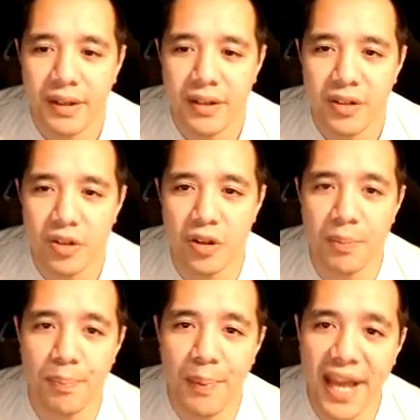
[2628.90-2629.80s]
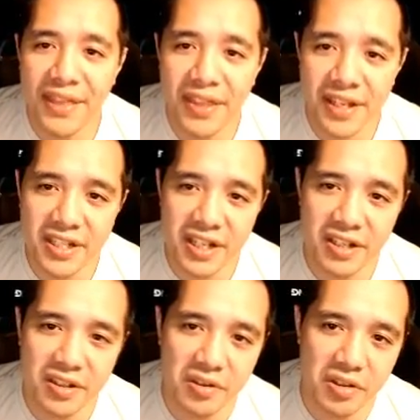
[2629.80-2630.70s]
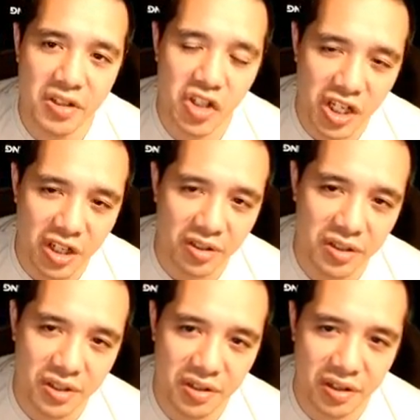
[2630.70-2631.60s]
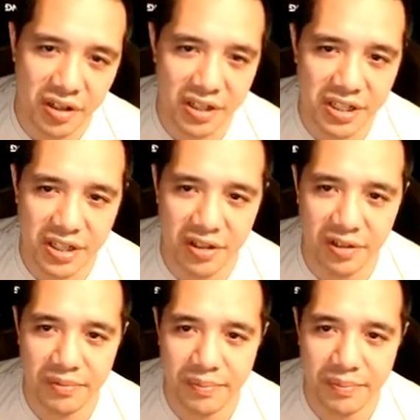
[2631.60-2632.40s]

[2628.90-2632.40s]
So the bad thing is here, the shield's gonna still...